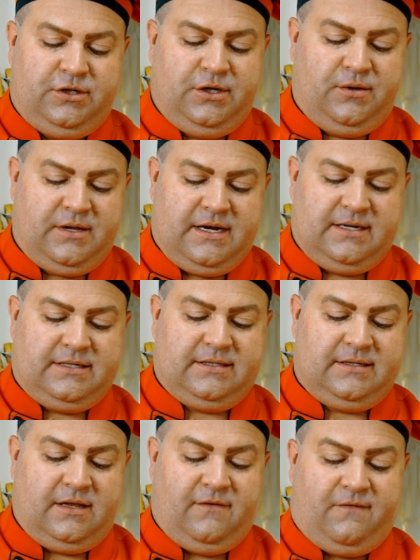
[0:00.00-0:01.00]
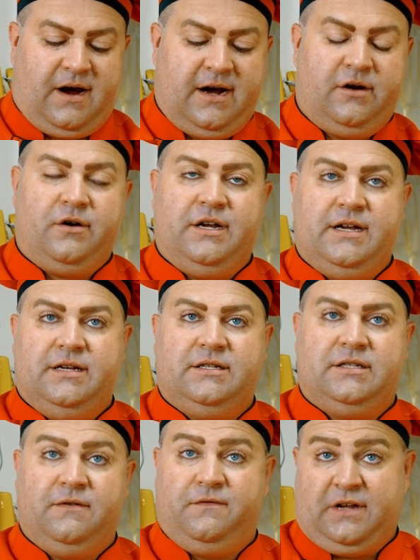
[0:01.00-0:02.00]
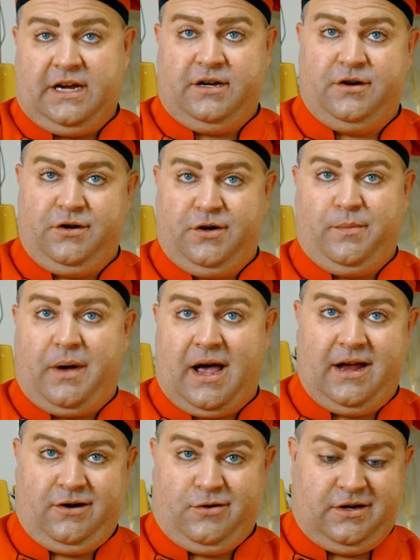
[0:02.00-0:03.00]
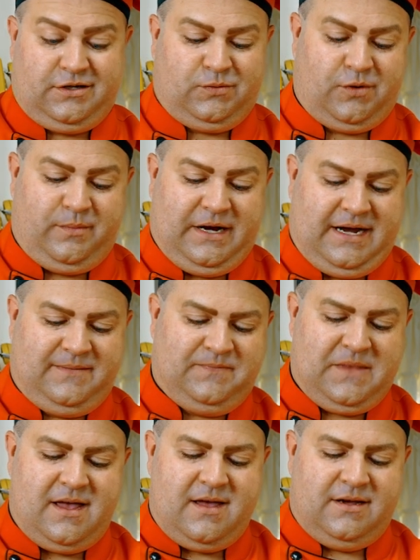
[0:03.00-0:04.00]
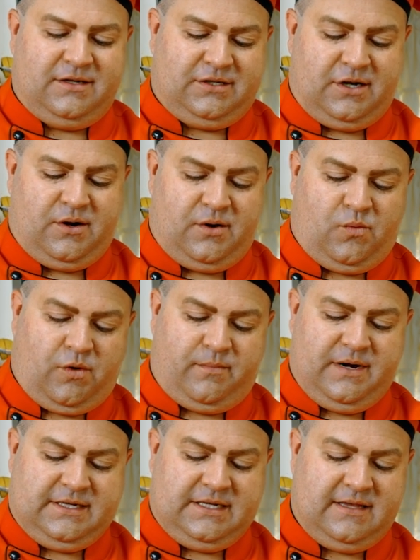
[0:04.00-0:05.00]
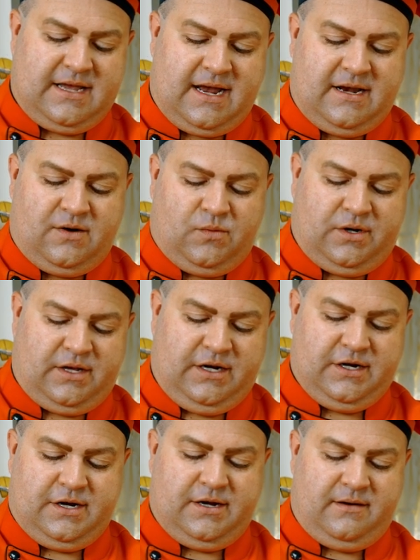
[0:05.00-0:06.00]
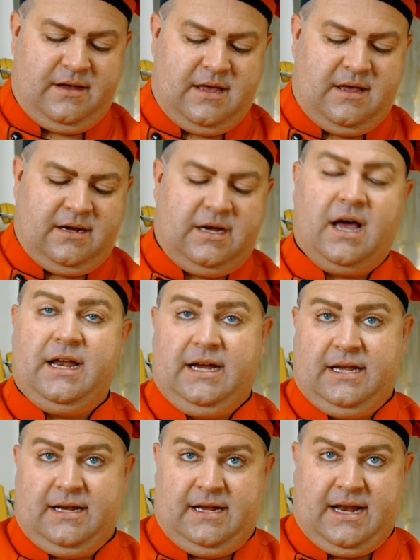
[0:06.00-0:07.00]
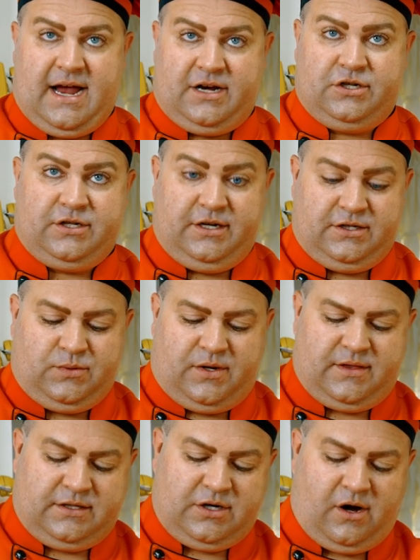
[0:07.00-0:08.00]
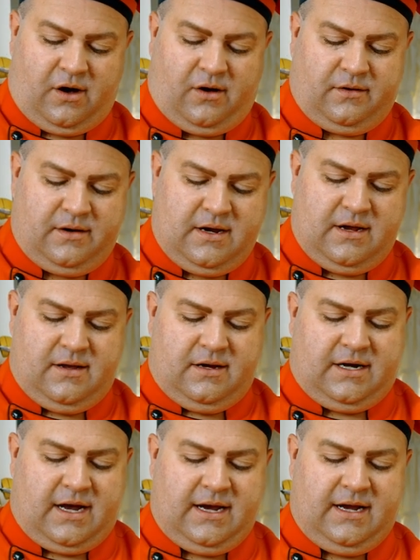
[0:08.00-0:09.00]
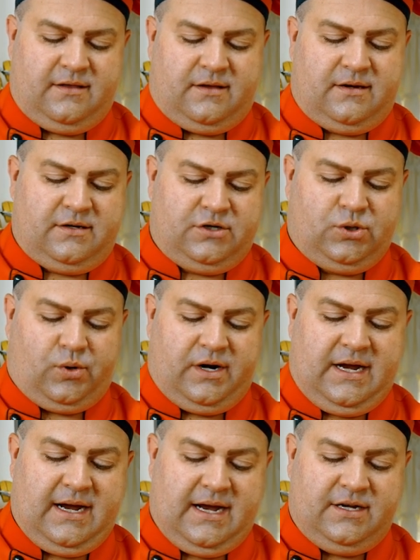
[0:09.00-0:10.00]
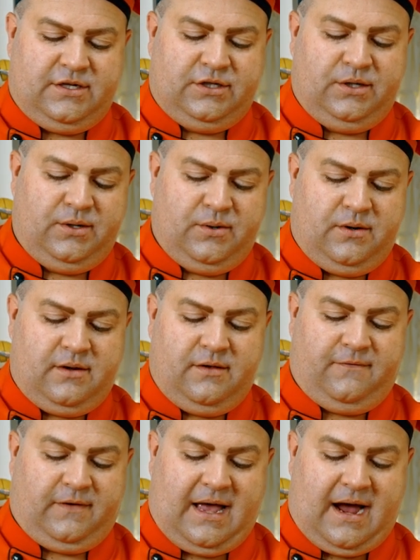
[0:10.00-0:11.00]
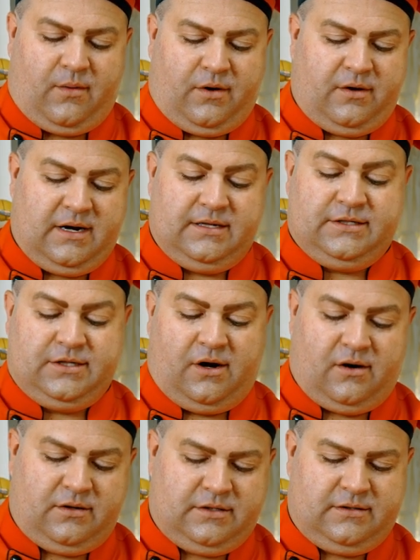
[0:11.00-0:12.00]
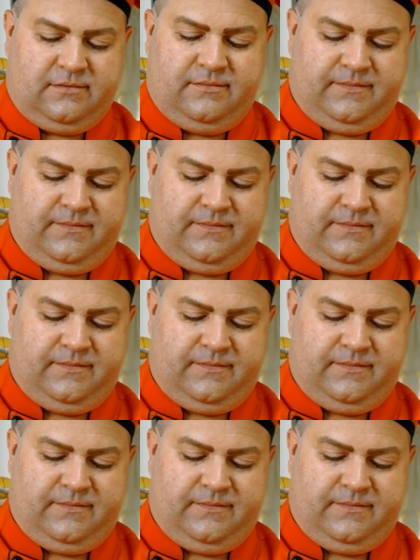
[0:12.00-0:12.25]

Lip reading: do this, and the finer it is, the flakier your pie crust will be. So we're mixing that in really good. Cutting it in, actually, is what it's called. Cutting the shortening into the flour and salt.